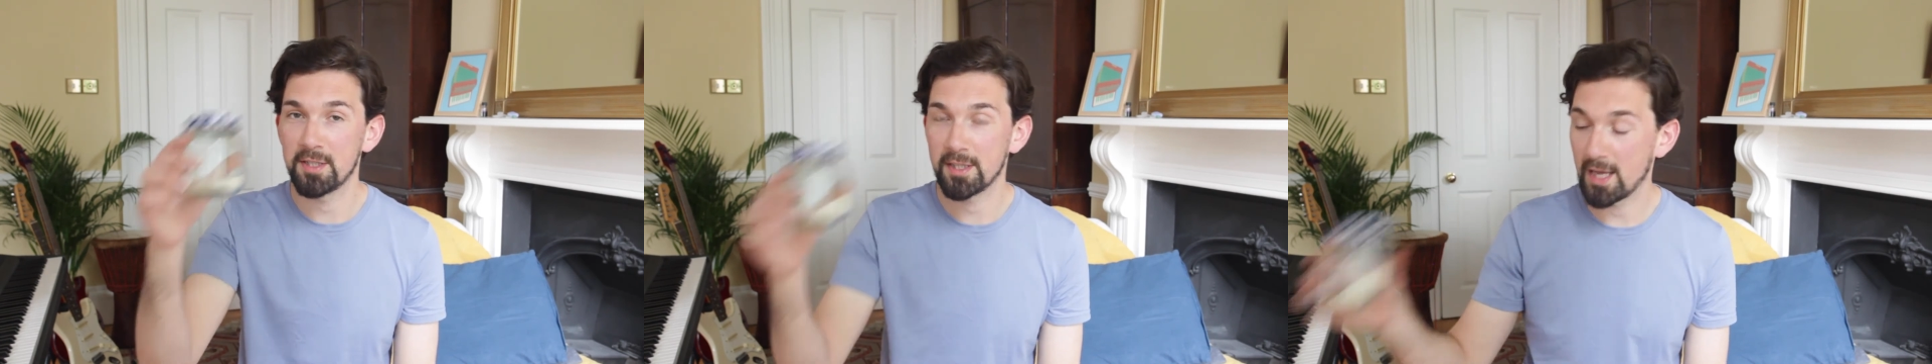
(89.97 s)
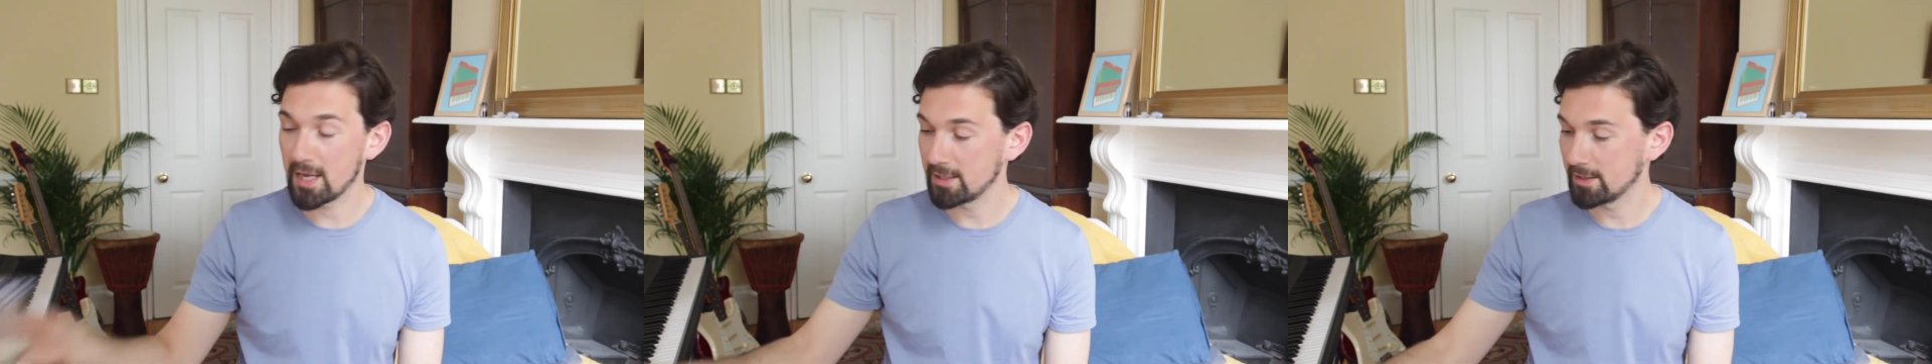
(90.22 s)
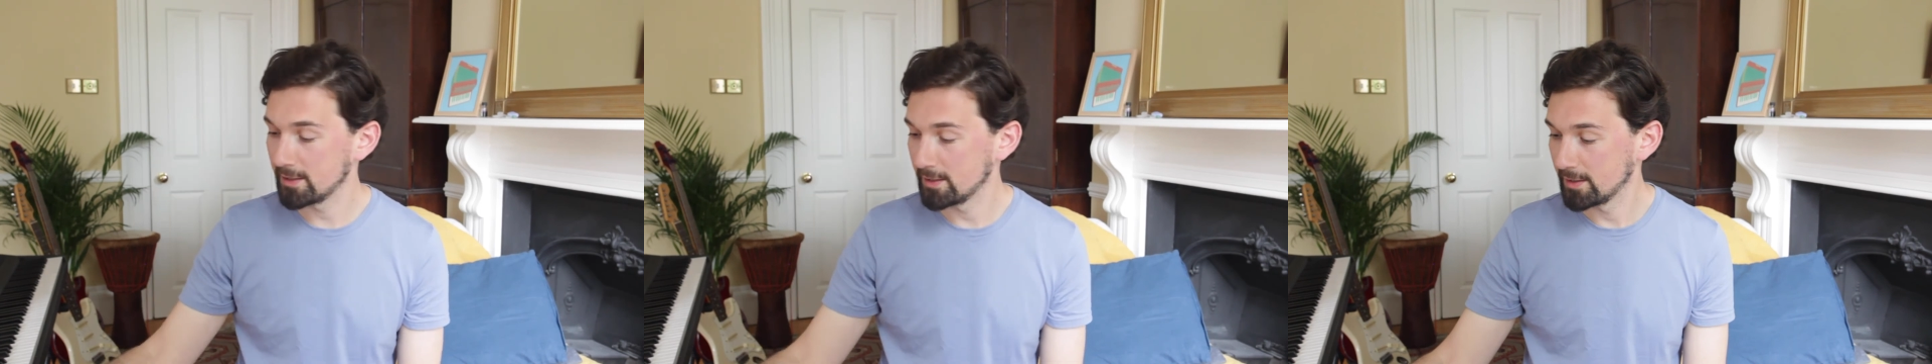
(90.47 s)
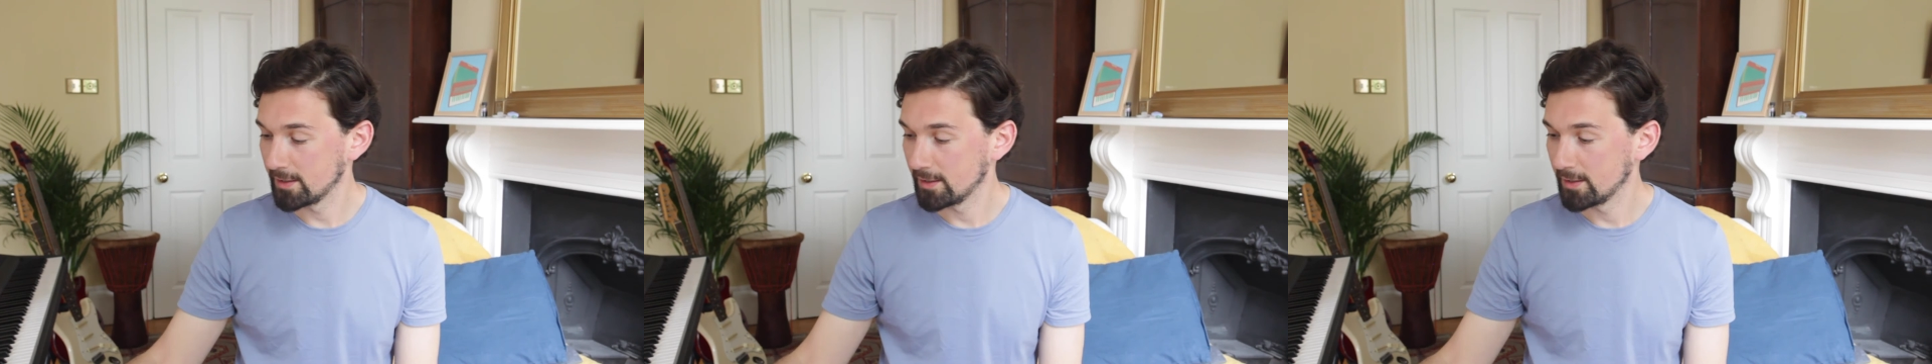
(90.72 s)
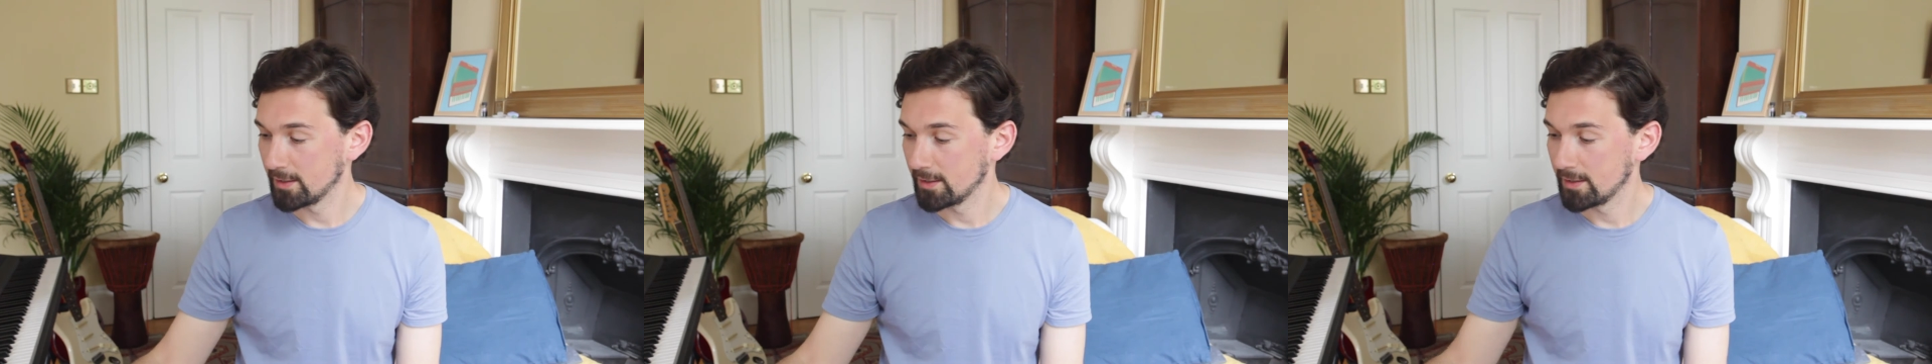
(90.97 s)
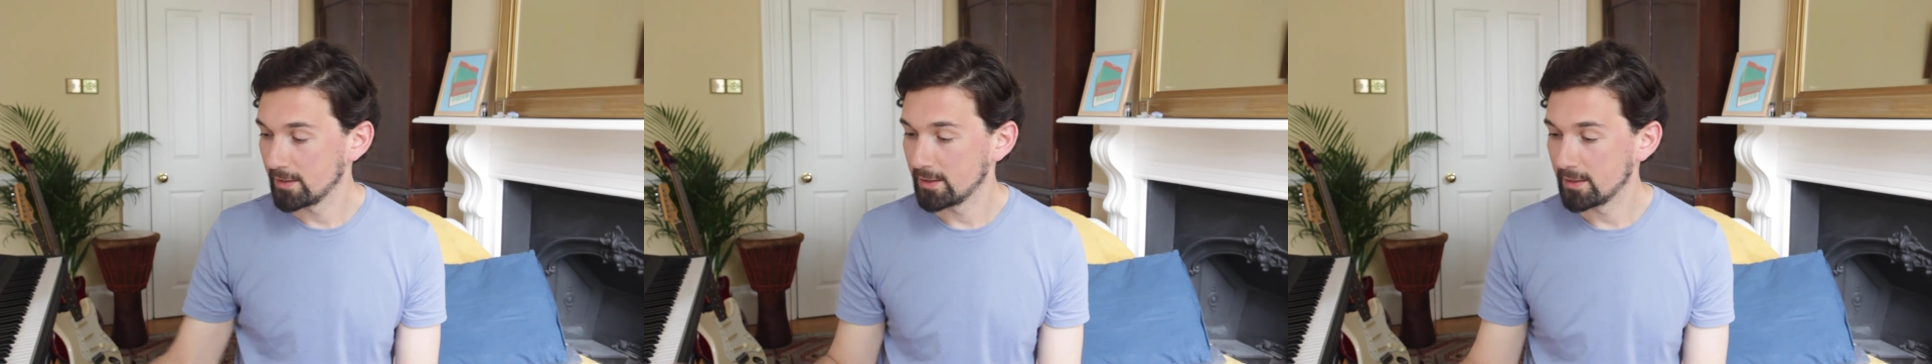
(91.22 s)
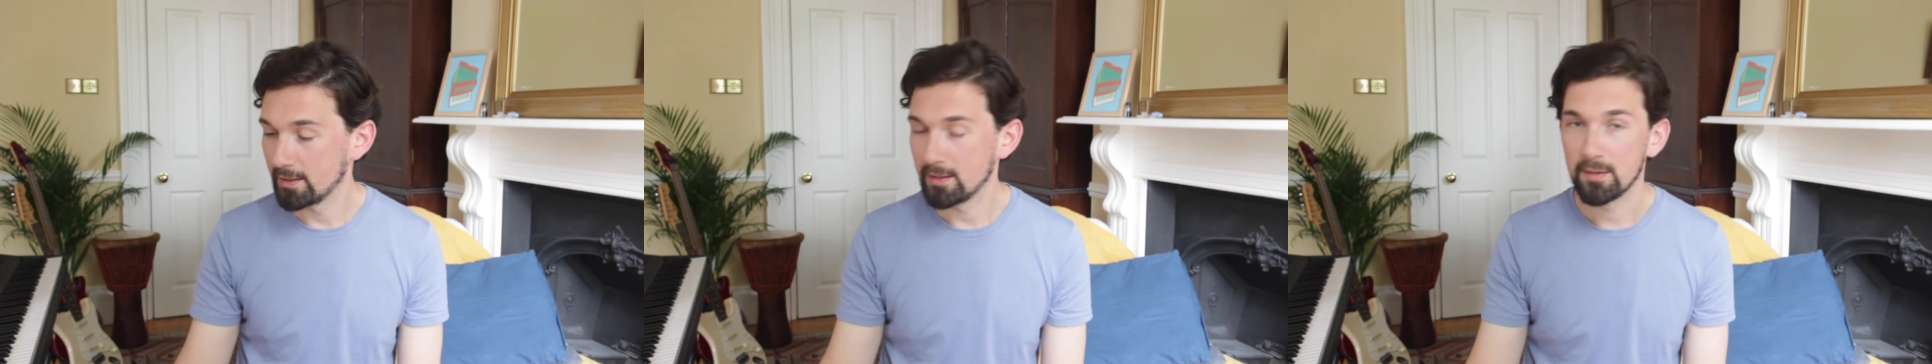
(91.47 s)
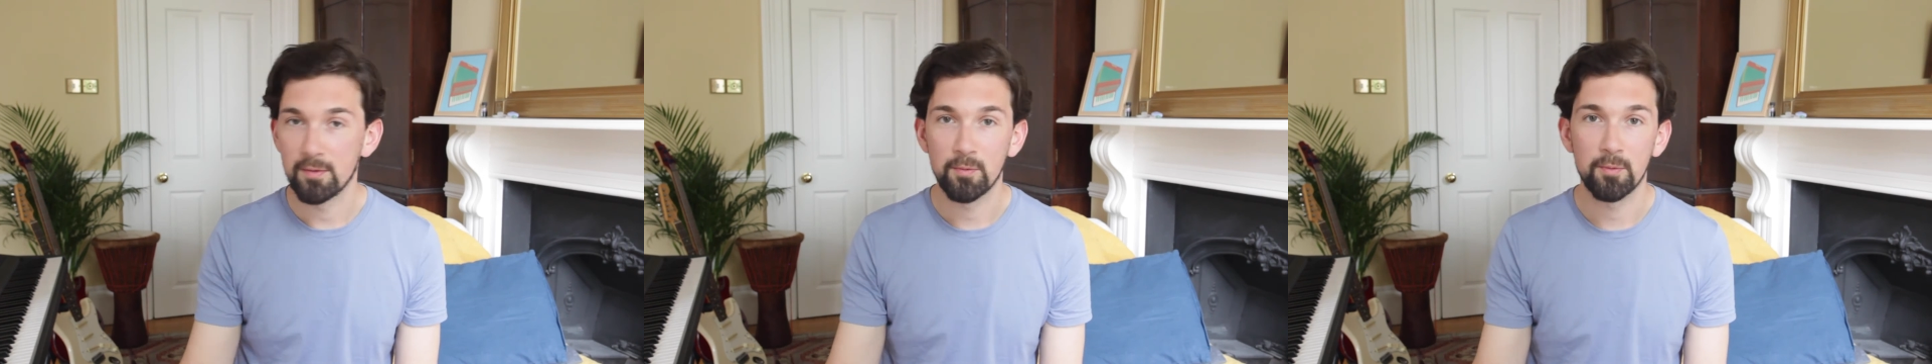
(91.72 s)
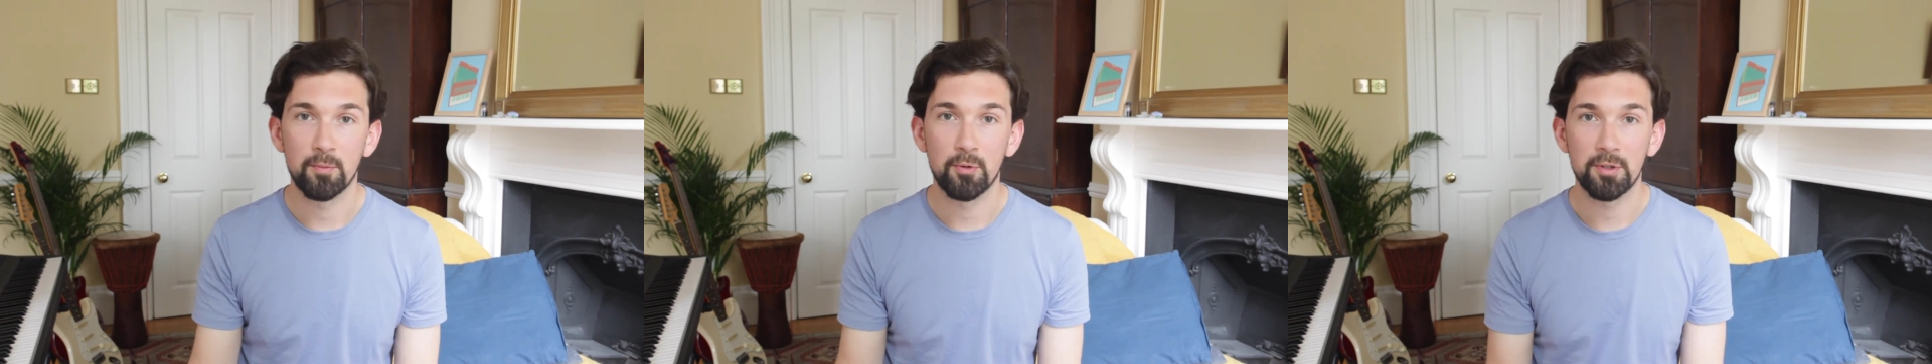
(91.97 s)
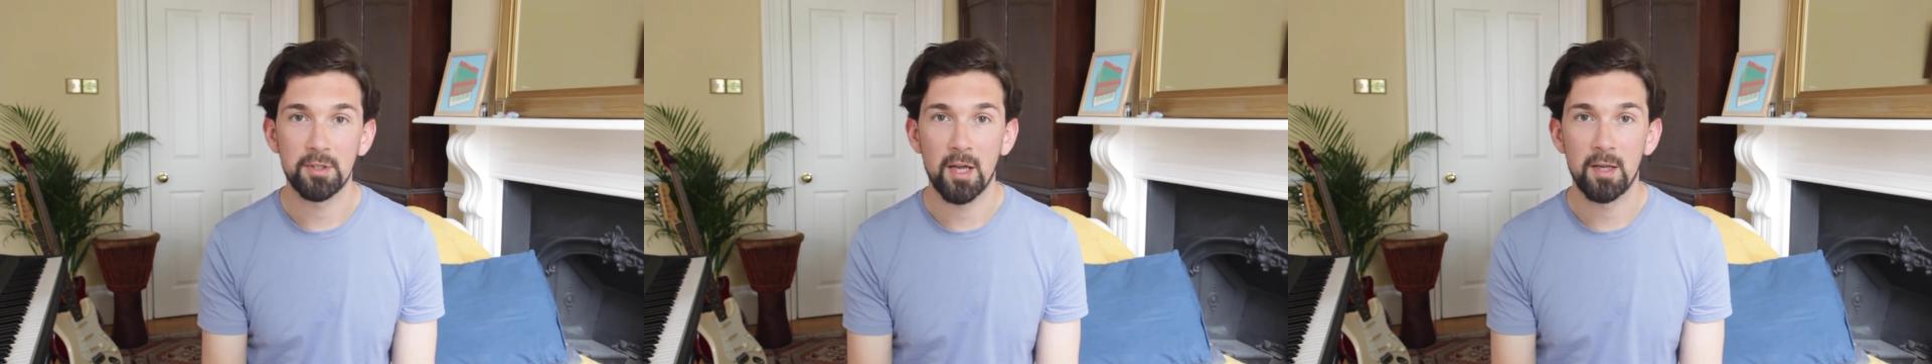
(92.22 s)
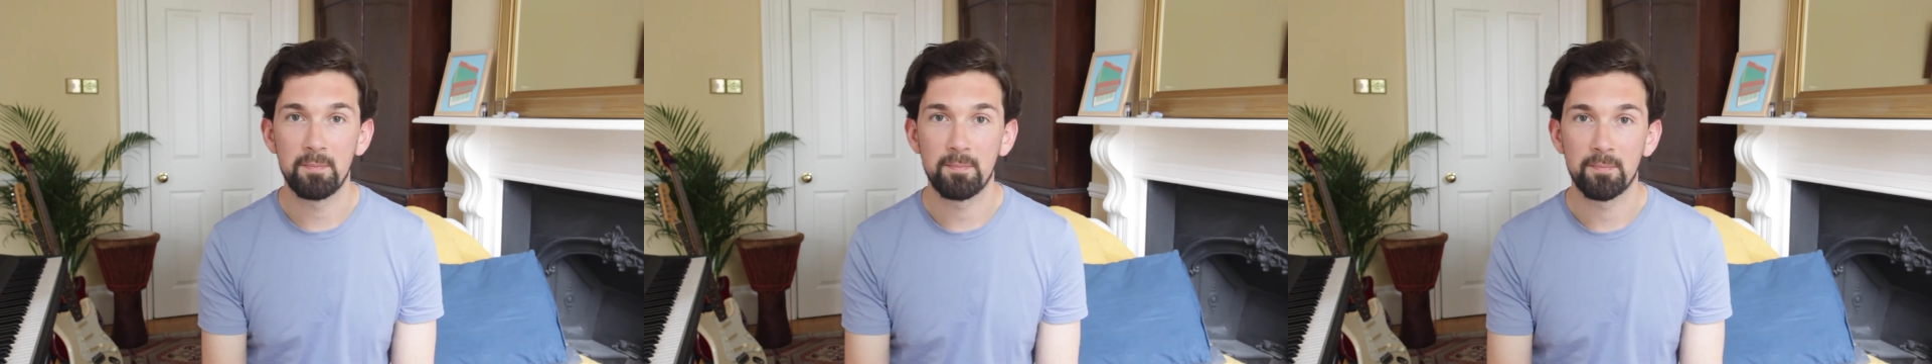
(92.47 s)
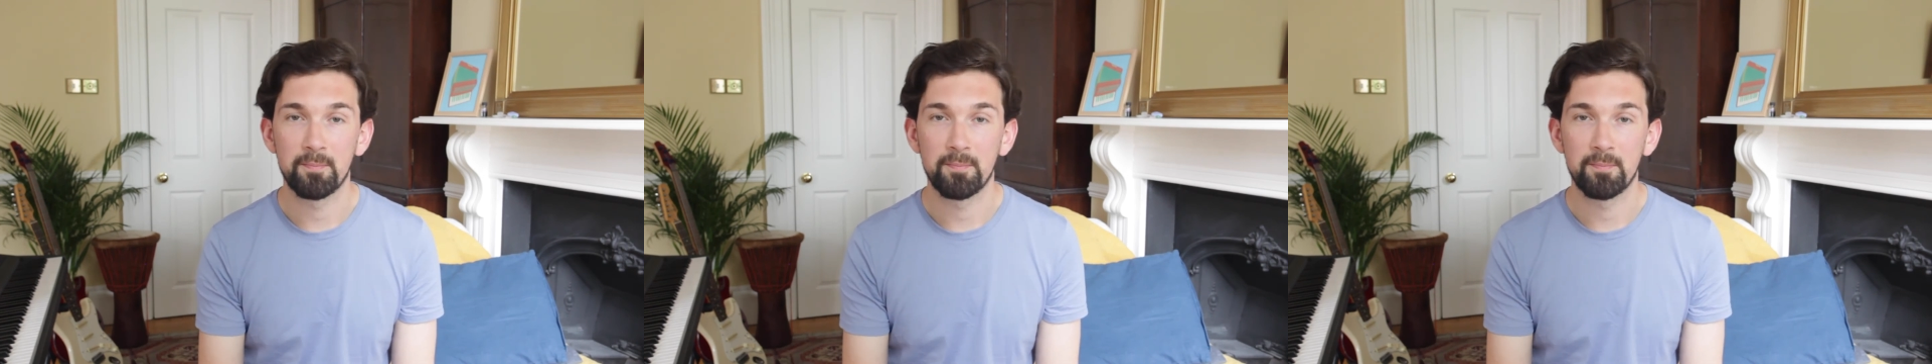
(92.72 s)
again. One more time.